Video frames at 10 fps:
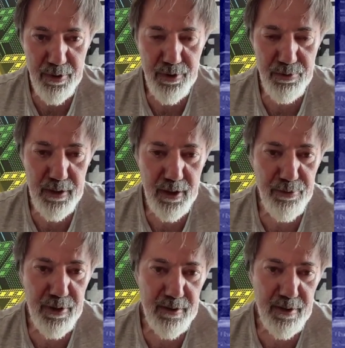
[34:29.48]
Because when I
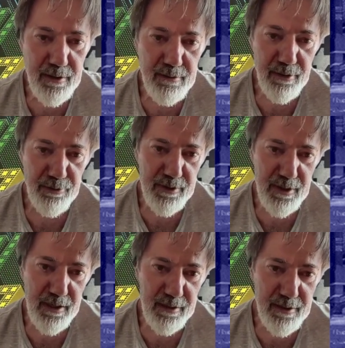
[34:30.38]
went there, there was
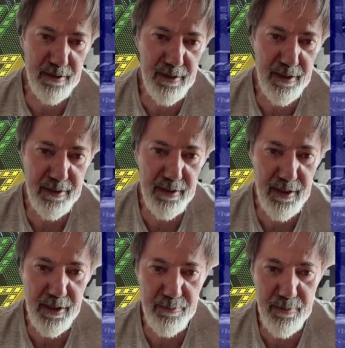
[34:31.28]
hardly any
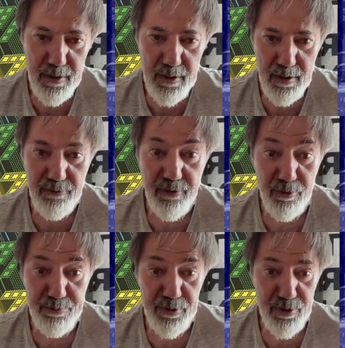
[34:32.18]
game
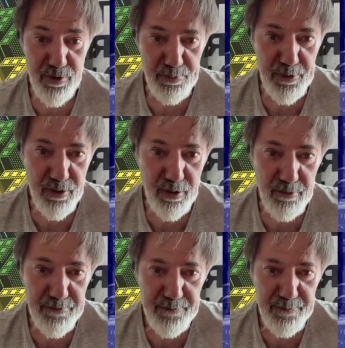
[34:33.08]
development to speak of.